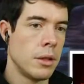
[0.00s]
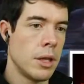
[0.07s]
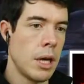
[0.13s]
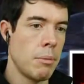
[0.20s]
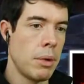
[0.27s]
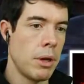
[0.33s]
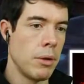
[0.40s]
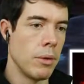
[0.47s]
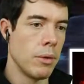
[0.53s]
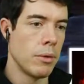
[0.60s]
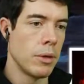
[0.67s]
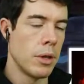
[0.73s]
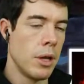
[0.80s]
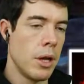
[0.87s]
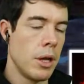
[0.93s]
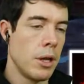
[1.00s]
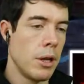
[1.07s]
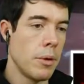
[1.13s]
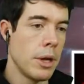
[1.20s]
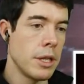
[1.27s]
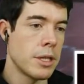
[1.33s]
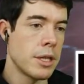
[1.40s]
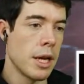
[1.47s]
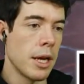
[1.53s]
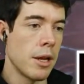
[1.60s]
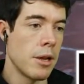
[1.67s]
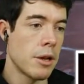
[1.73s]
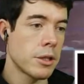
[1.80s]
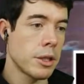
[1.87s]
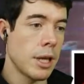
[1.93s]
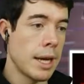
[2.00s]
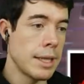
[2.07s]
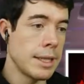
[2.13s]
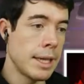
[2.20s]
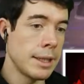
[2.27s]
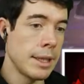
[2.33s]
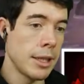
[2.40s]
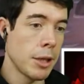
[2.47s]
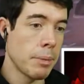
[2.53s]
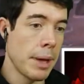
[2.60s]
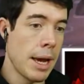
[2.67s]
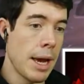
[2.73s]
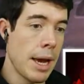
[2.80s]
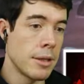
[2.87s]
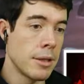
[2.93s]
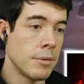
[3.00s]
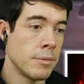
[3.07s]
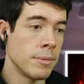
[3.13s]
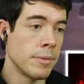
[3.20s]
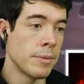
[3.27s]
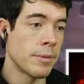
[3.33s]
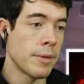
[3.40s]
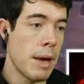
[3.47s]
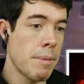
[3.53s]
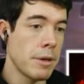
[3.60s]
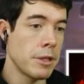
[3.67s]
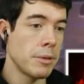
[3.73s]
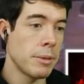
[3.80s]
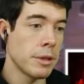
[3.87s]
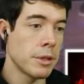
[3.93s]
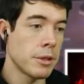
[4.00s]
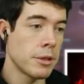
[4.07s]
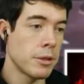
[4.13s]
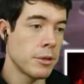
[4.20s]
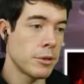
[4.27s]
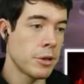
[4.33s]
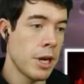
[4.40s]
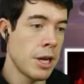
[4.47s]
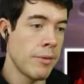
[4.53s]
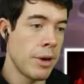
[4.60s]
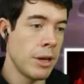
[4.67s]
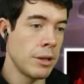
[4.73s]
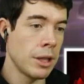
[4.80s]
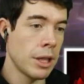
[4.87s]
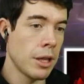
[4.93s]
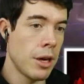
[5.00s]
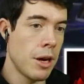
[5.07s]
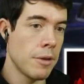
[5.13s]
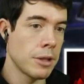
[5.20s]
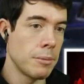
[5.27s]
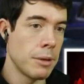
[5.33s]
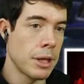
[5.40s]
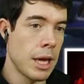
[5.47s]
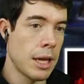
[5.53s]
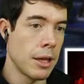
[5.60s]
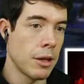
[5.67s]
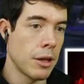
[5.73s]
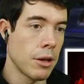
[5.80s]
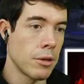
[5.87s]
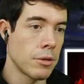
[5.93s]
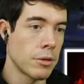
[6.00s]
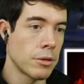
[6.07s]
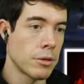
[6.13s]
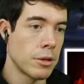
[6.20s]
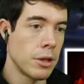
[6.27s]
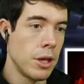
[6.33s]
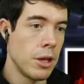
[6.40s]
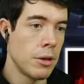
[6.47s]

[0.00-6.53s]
A balloon? Luigi, it looks like a dead end up ahead. Hmm, I bet you best turn around and get after the mechanic ghost.